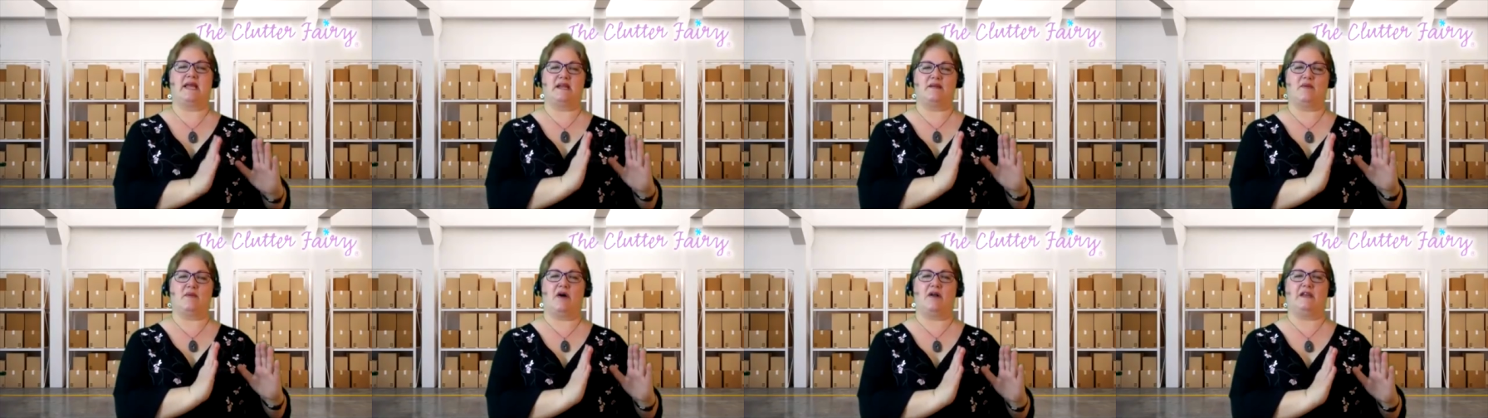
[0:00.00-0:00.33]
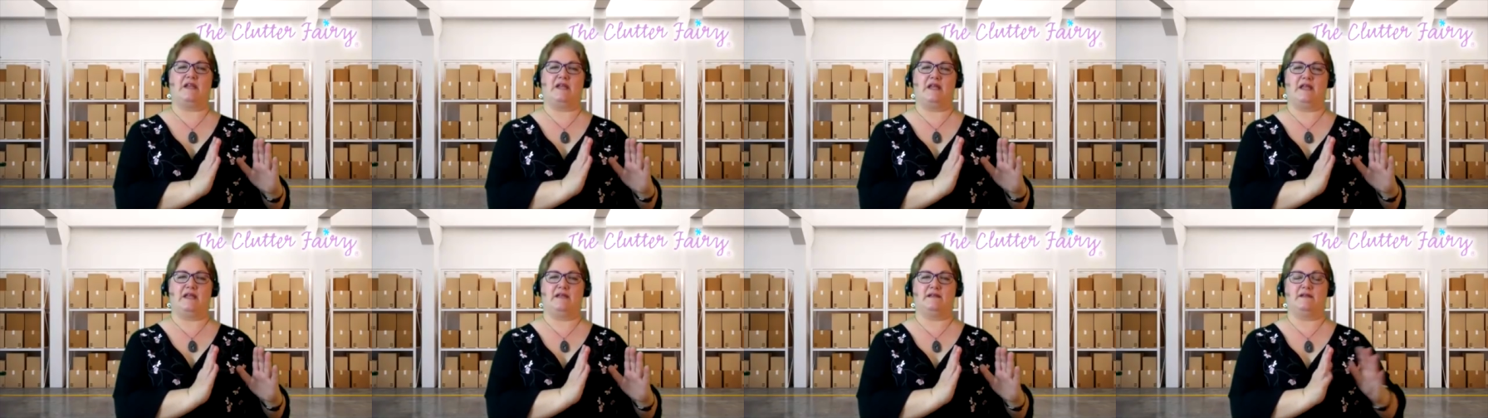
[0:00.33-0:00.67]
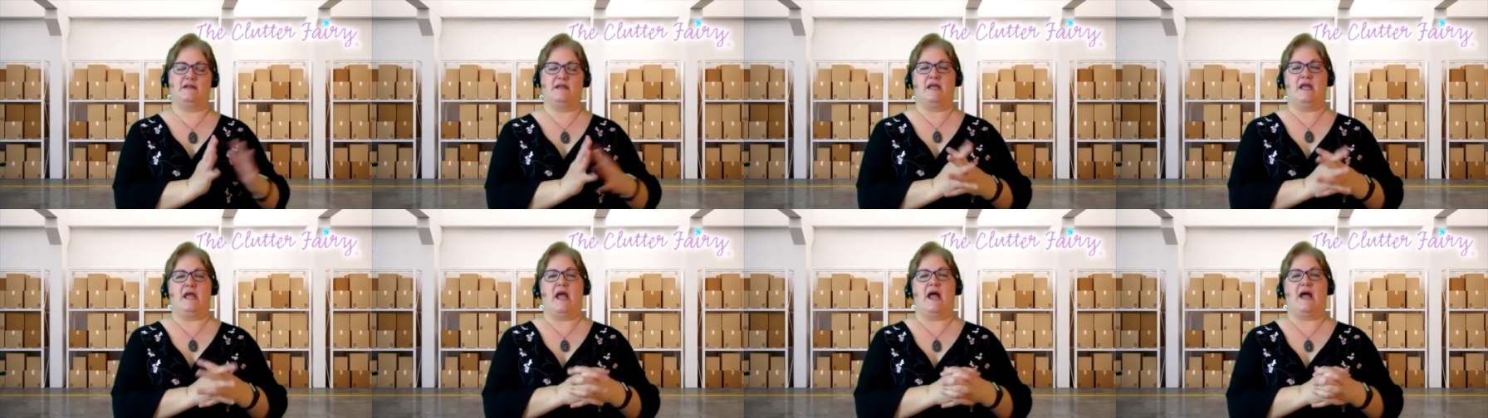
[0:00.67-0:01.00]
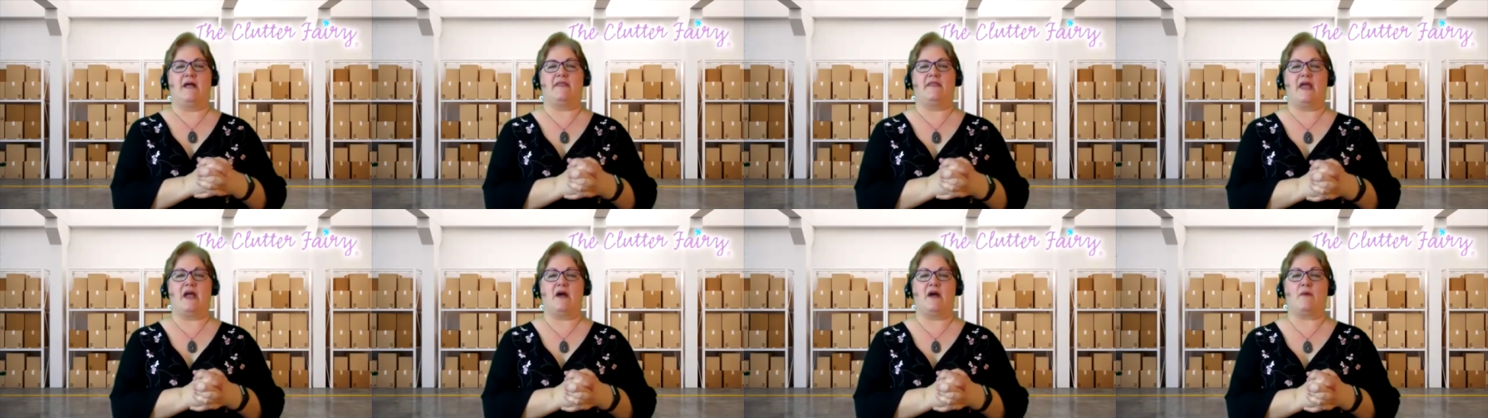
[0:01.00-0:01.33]
them on end.
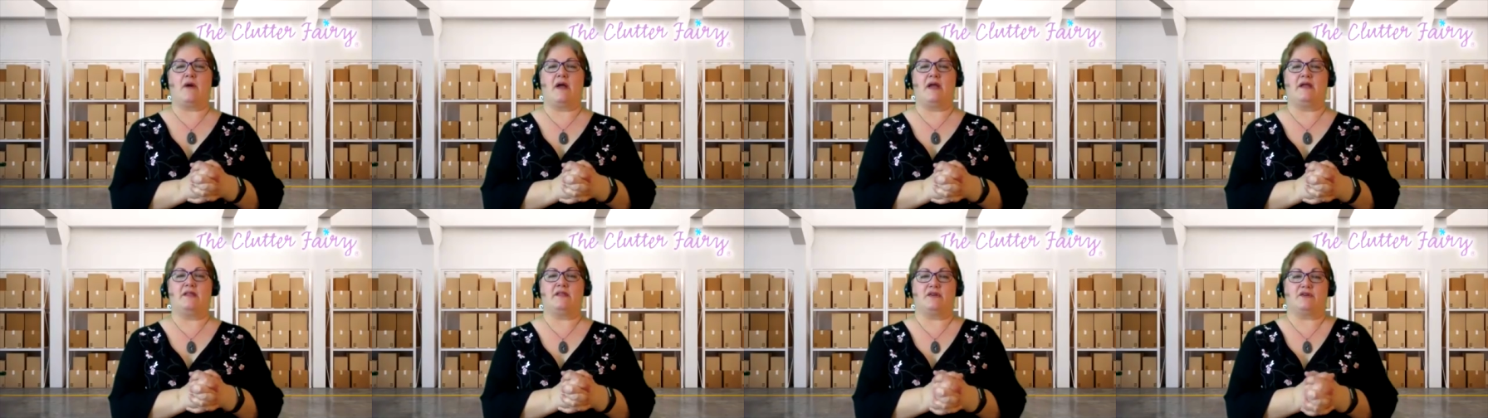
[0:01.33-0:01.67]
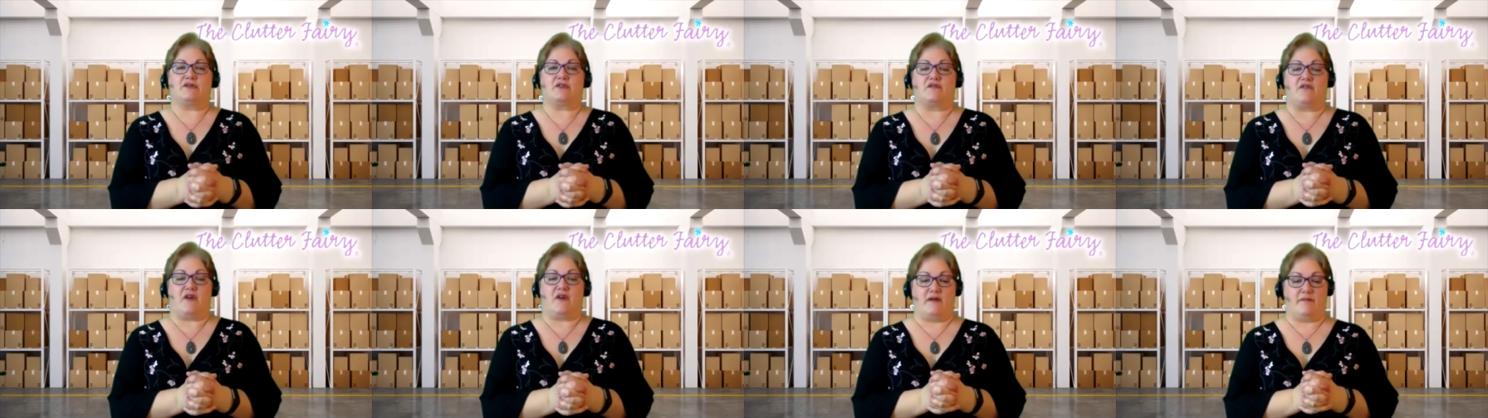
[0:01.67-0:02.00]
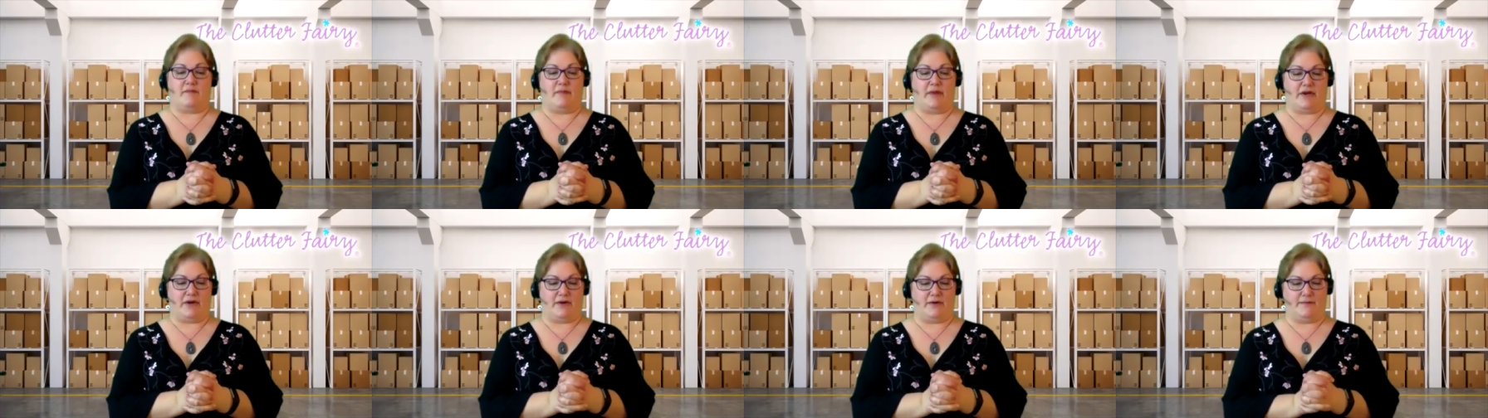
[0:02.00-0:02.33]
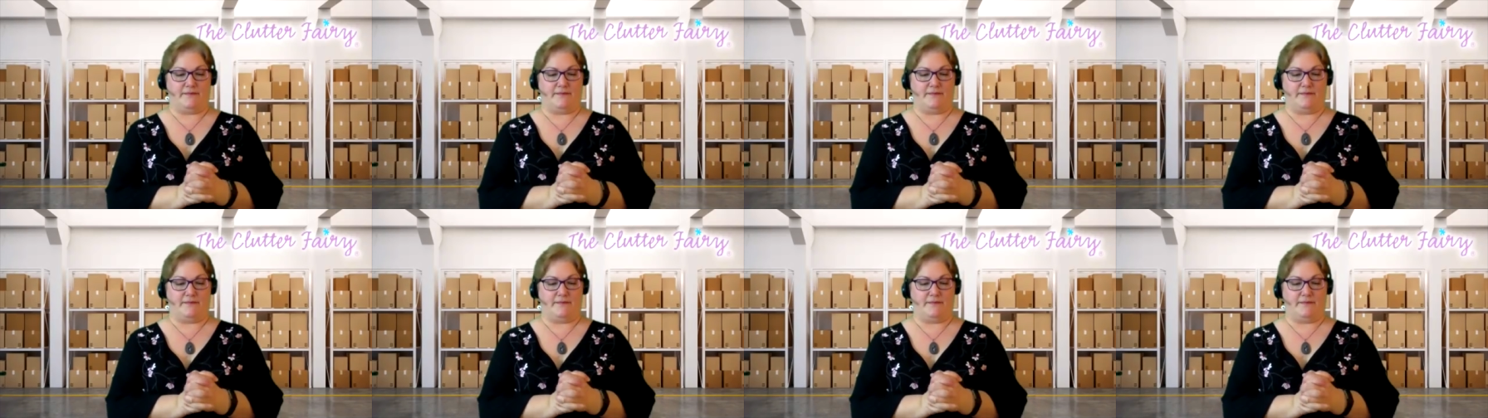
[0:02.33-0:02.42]
And that way they'll survive better.